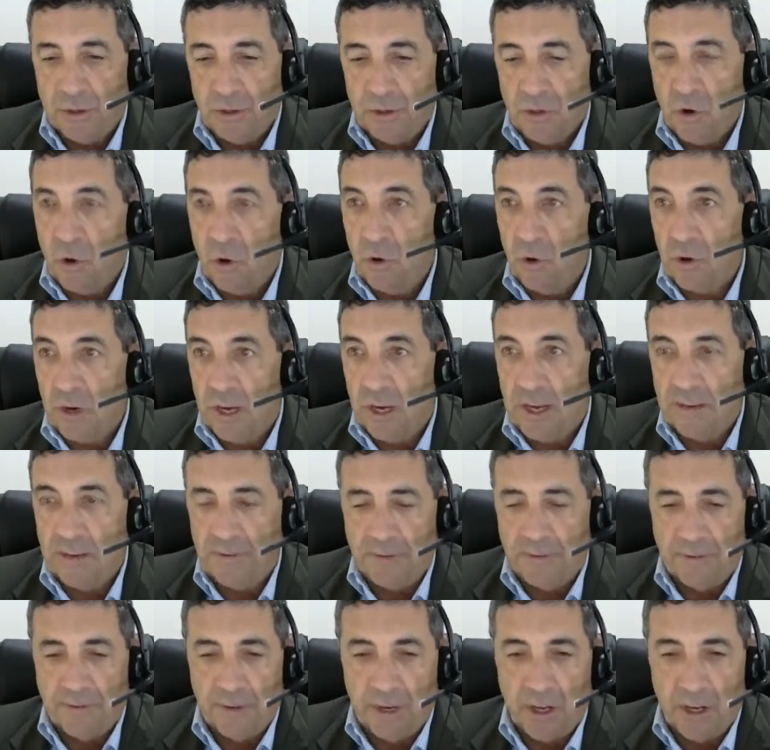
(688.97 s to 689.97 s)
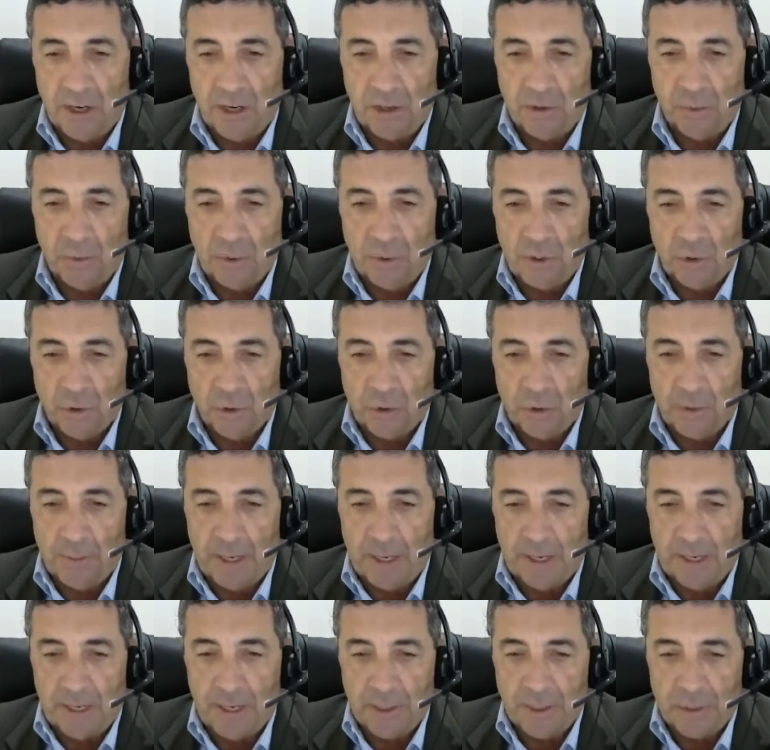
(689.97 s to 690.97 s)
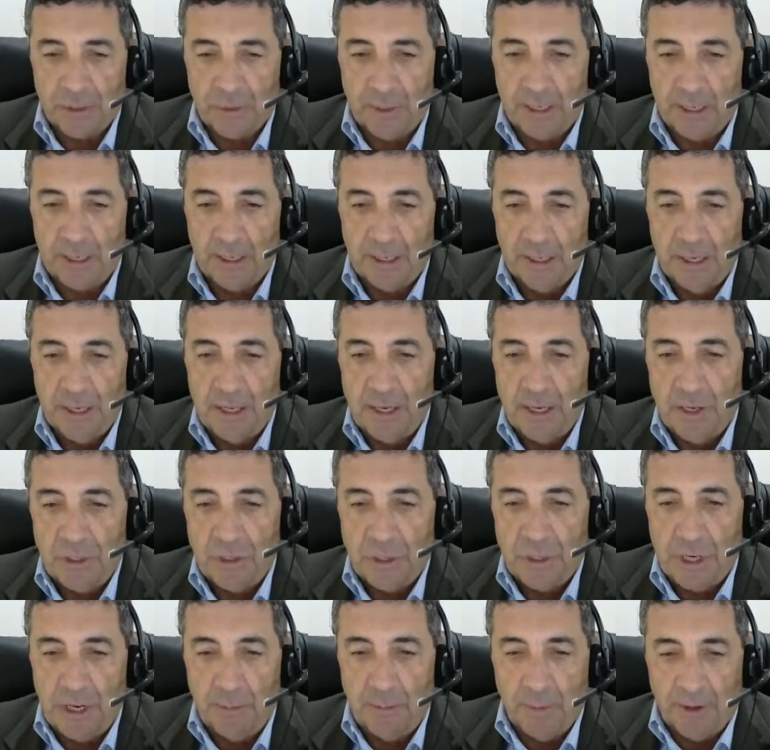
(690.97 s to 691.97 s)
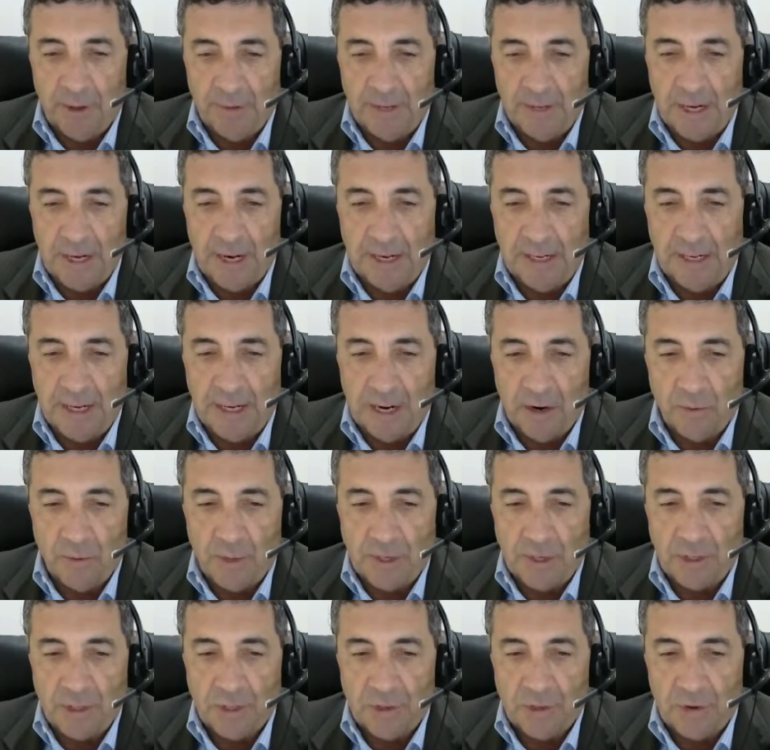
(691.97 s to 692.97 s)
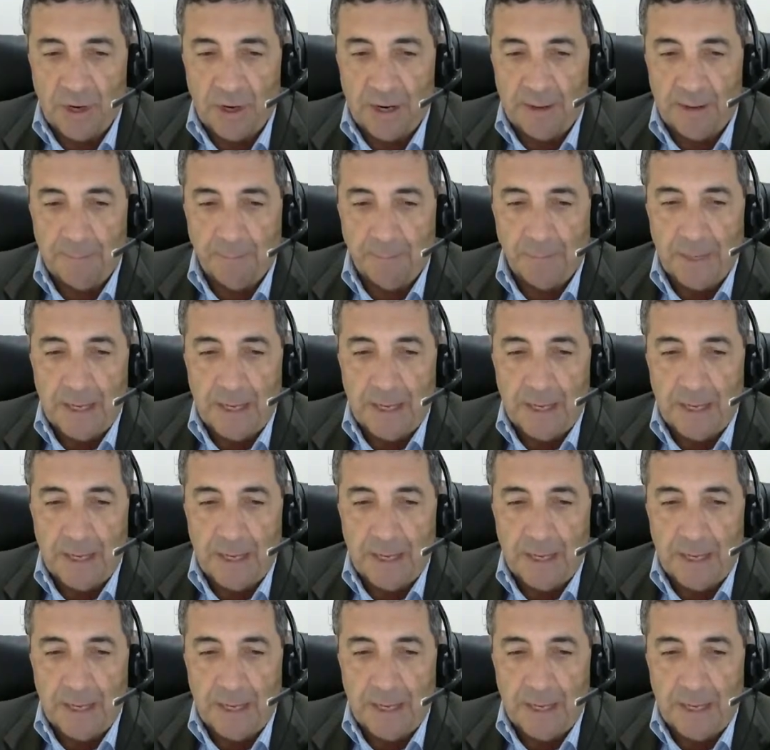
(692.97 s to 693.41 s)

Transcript: conclave if you like, that we talked about last week, chaired by the ADR registrar,